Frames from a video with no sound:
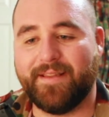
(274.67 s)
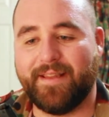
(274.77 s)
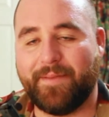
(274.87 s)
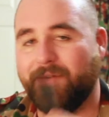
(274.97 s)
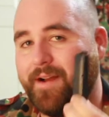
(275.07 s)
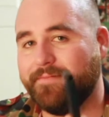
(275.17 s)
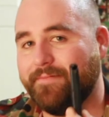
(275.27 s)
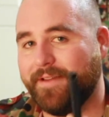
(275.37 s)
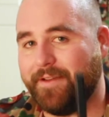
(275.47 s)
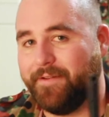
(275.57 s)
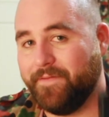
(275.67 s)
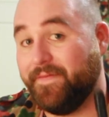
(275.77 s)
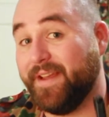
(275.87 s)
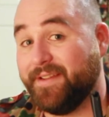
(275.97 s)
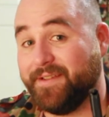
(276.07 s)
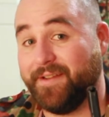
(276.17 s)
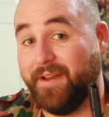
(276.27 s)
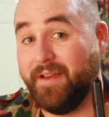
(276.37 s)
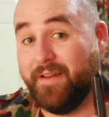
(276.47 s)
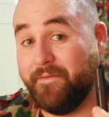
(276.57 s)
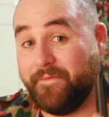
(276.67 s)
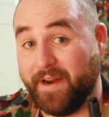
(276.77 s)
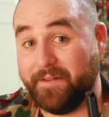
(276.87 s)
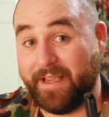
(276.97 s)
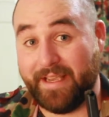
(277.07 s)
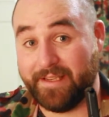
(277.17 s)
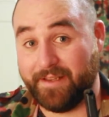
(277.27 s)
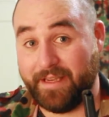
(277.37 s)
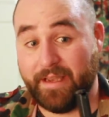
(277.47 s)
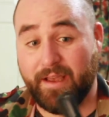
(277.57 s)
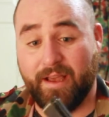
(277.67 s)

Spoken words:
that they probably could have fixed fairly easily,